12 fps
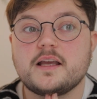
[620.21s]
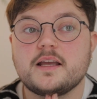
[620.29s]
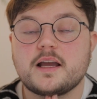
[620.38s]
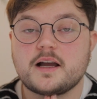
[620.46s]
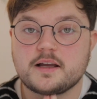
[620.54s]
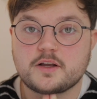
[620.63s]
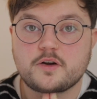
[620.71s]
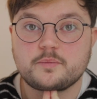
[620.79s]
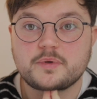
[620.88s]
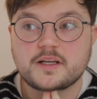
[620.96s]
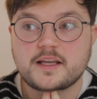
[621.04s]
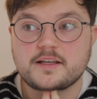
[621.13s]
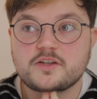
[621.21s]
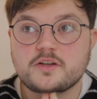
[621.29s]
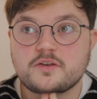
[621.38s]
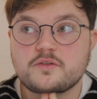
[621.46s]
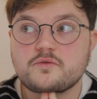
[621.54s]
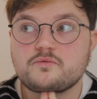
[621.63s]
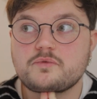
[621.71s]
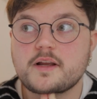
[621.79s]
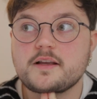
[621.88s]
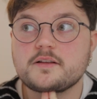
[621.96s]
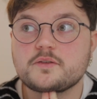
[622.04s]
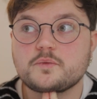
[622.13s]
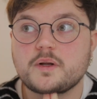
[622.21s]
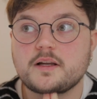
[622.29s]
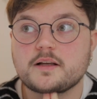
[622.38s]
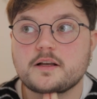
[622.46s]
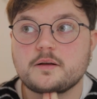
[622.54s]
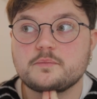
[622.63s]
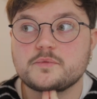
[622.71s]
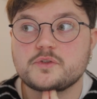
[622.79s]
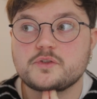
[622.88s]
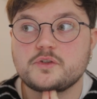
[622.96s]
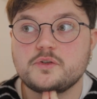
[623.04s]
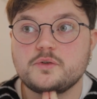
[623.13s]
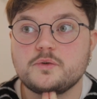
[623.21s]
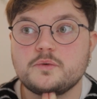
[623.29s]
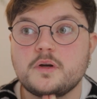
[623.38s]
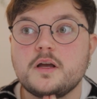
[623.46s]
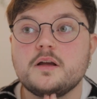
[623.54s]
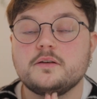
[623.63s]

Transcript: a high complication rate when it comes to